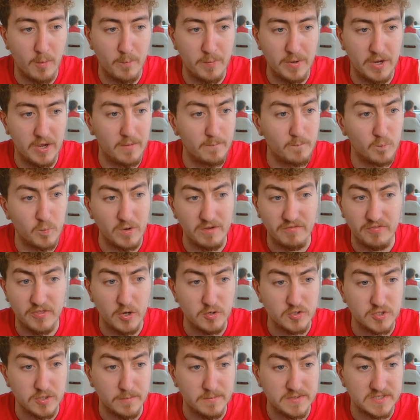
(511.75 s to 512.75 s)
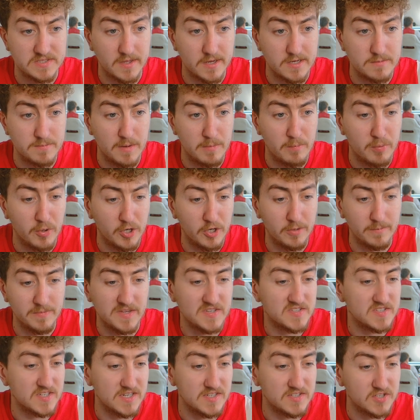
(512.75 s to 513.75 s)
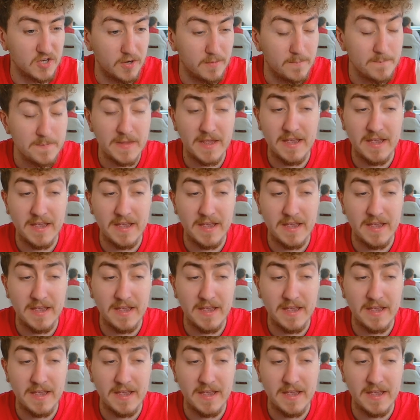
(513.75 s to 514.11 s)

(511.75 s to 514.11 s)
But with those numbers that he's been putting up this season,